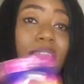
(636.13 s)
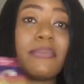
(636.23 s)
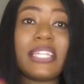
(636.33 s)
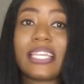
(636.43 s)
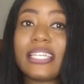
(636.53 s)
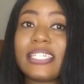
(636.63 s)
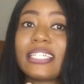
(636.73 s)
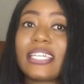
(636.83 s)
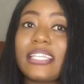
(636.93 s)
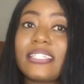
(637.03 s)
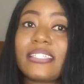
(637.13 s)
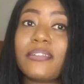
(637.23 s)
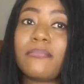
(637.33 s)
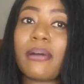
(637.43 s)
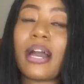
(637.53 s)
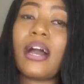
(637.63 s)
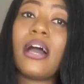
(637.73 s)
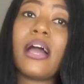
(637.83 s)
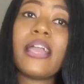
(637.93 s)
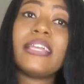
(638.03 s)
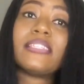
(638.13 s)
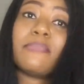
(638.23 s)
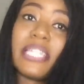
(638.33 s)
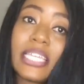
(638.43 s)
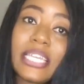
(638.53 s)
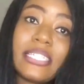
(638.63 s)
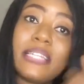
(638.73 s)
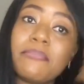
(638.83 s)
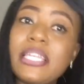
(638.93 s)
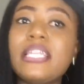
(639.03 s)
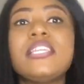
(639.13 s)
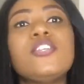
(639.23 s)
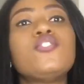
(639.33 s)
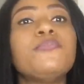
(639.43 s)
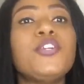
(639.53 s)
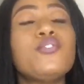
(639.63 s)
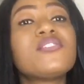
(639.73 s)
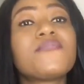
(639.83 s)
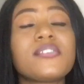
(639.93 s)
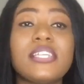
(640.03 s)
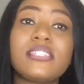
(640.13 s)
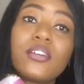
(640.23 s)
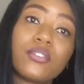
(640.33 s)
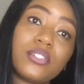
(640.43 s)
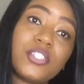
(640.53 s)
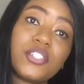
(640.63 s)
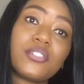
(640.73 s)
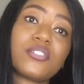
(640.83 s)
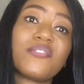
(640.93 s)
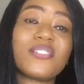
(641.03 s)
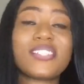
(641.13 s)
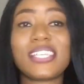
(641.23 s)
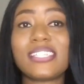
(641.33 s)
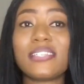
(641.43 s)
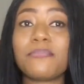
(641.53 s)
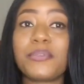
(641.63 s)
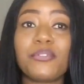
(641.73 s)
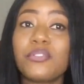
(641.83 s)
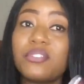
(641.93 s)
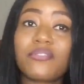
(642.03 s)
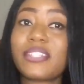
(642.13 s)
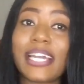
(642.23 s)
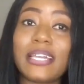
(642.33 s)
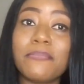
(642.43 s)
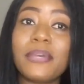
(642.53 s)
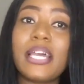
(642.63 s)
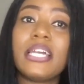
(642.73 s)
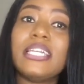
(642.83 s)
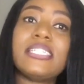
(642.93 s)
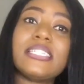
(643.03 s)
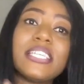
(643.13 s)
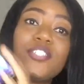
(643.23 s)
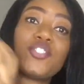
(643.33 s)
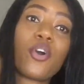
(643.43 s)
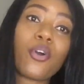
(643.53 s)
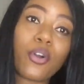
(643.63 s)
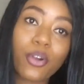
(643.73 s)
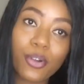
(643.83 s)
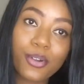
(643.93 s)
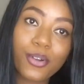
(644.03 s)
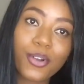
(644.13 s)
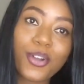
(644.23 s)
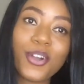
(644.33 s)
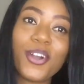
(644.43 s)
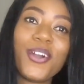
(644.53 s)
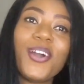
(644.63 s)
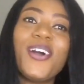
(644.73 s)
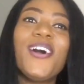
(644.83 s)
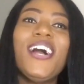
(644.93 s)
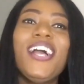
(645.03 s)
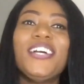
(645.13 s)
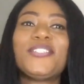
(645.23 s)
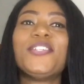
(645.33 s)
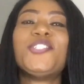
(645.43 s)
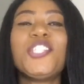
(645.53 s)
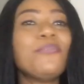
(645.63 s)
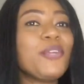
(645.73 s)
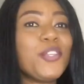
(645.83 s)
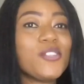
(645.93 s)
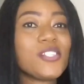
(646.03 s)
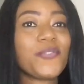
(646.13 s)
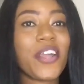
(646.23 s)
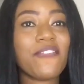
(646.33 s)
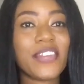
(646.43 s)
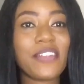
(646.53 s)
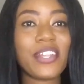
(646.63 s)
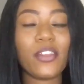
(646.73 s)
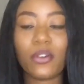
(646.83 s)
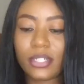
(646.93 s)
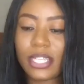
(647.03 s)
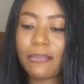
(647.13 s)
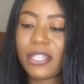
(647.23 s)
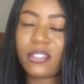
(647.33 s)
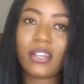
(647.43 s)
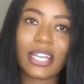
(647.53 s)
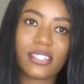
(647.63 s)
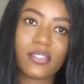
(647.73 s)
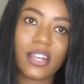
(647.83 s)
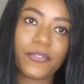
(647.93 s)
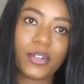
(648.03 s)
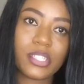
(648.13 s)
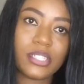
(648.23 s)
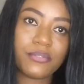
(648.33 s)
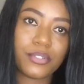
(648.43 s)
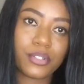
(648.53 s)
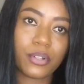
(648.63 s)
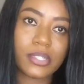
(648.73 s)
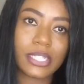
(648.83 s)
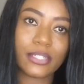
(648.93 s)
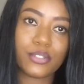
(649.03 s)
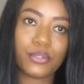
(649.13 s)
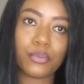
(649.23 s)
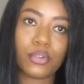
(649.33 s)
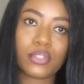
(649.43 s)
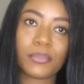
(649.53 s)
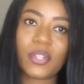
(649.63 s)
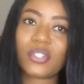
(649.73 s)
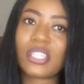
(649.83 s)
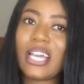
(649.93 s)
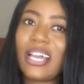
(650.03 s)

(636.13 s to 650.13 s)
medicated cleansing bar. It's medicated, meaning it should be used for certain conditions or for certain period of time. It is a drug, so it shouldn't be used for a very long time, as long as you have gotten the results that you want, because